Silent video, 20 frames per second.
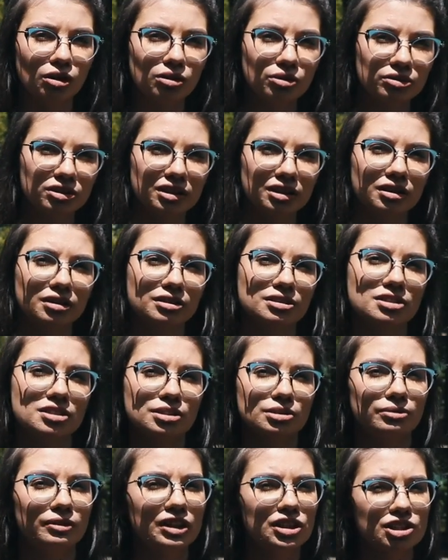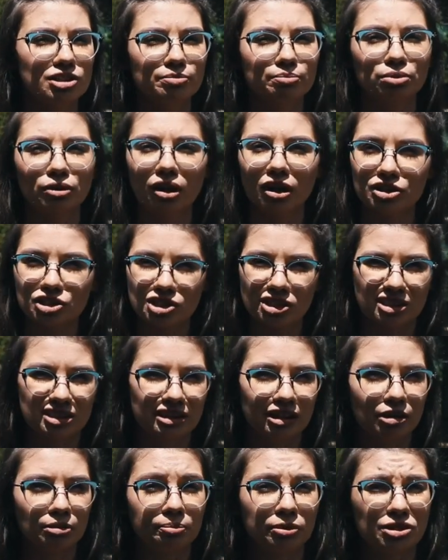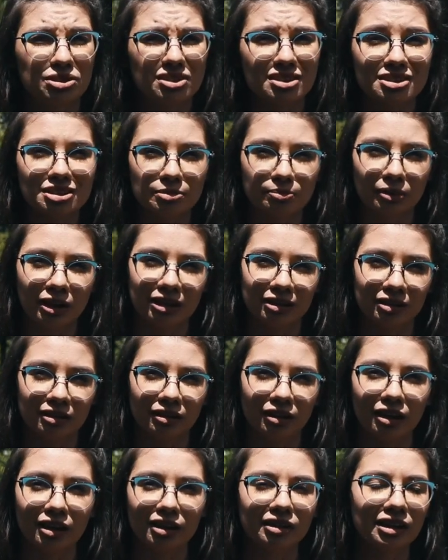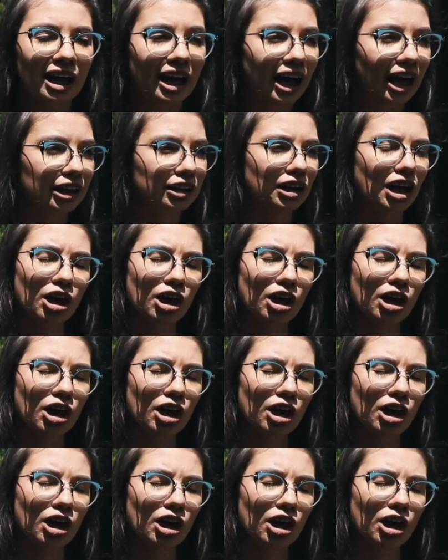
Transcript: all the conservation projects they are participating in and